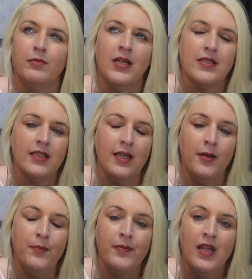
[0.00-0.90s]
months
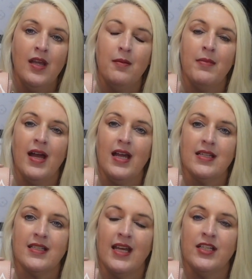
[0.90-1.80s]
ago, my
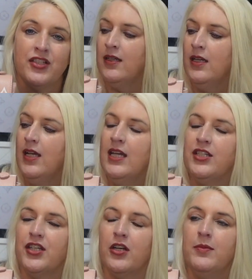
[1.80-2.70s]
SA, he
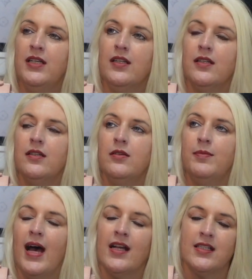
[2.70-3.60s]
showed me the new
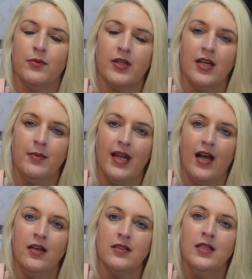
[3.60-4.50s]
bags that were coming
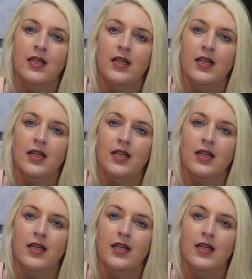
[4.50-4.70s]
out